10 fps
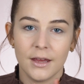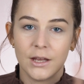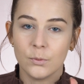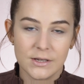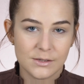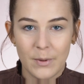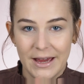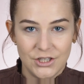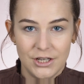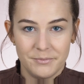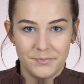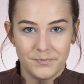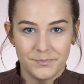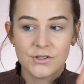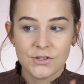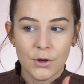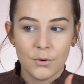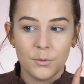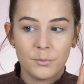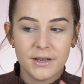it was patchy.
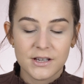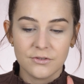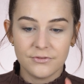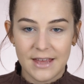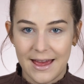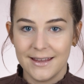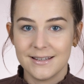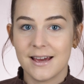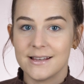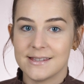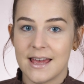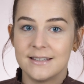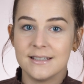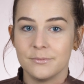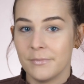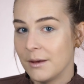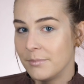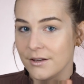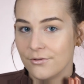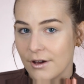So because of that, I said that
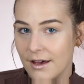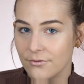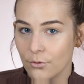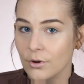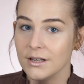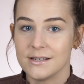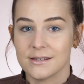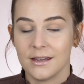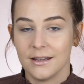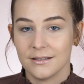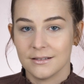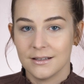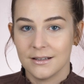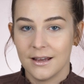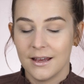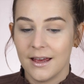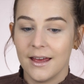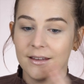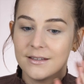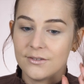maybe if you have oily skin
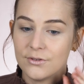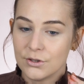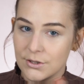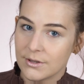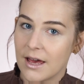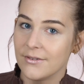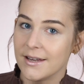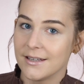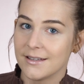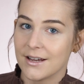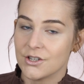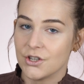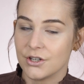and if you don't have any texture,